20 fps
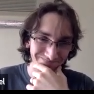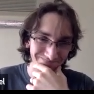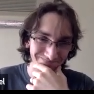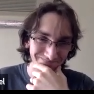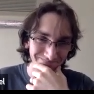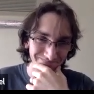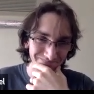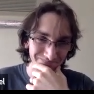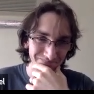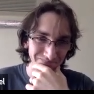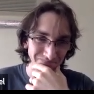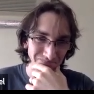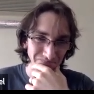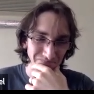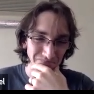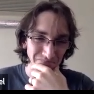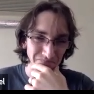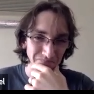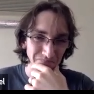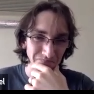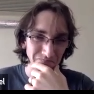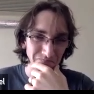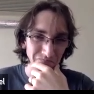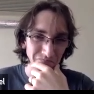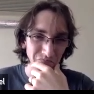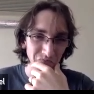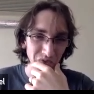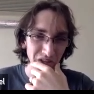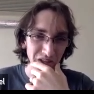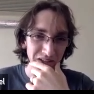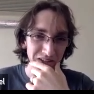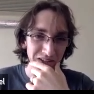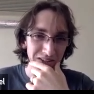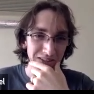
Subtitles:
(no one is talking)